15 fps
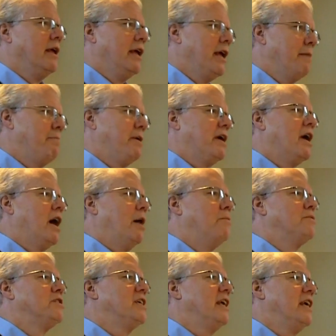it
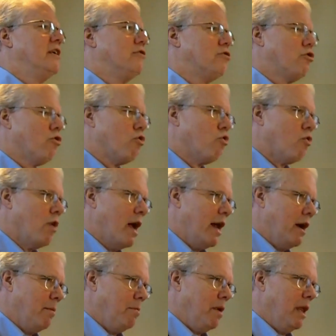becomes
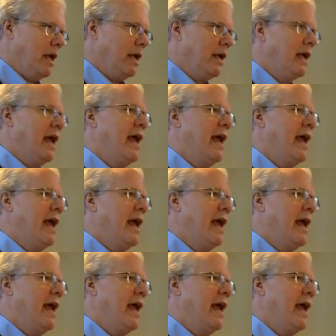incredibly